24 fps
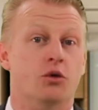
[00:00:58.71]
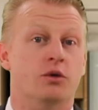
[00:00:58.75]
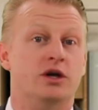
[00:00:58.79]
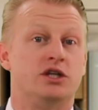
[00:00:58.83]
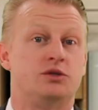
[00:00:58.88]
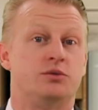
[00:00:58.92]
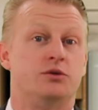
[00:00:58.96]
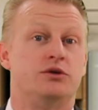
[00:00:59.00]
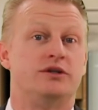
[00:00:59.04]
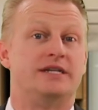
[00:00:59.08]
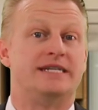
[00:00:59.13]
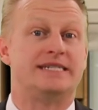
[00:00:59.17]

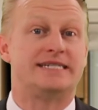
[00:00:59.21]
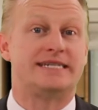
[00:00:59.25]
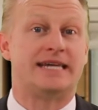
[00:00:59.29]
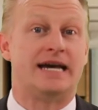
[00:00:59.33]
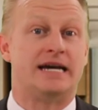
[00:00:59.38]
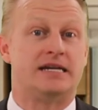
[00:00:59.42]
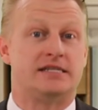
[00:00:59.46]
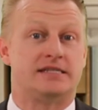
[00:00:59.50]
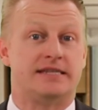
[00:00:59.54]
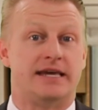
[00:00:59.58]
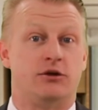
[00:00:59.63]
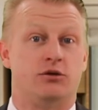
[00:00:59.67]
which we'll
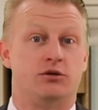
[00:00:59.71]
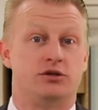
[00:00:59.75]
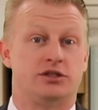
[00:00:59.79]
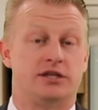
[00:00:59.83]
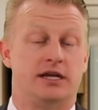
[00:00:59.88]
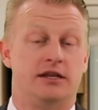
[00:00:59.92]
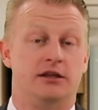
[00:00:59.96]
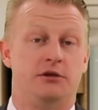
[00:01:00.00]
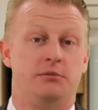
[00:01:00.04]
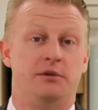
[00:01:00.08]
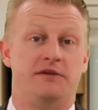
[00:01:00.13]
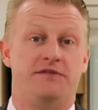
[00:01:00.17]
discuss that
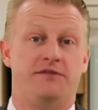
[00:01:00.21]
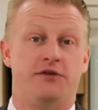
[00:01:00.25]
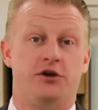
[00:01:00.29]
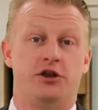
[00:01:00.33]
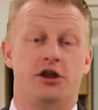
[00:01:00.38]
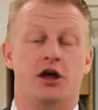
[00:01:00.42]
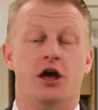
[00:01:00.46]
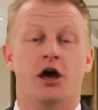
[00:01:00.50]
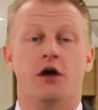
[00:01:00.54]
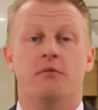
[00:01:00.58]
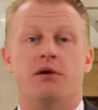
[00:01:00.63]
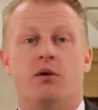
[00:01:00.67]
also a little bit further.